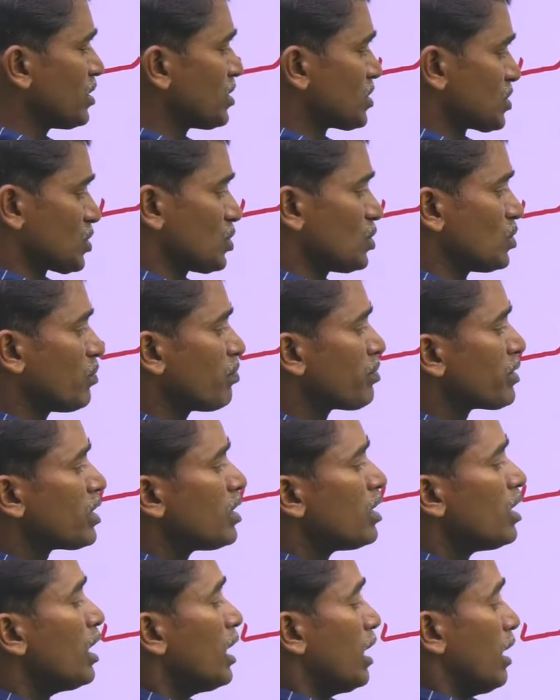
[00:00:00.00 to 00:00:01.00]
So,
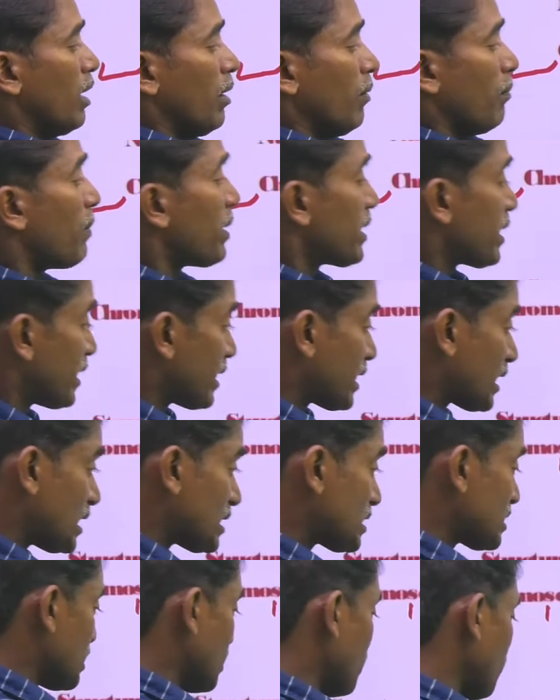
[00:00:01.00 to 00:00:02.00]
but in
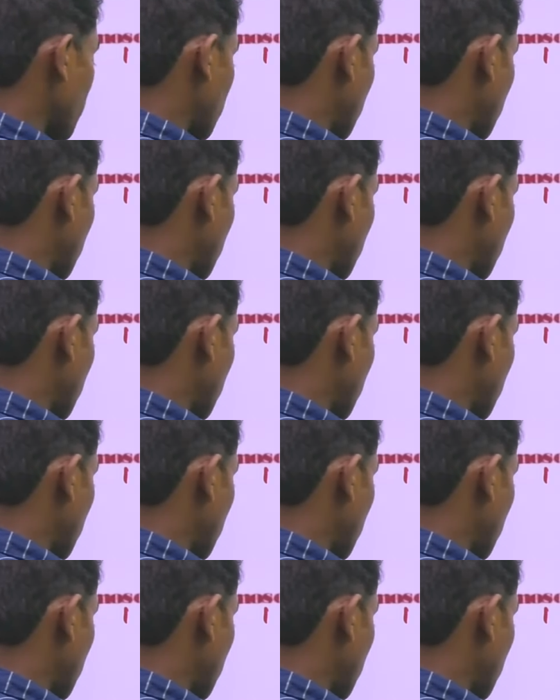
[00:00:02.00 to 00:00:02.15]
case of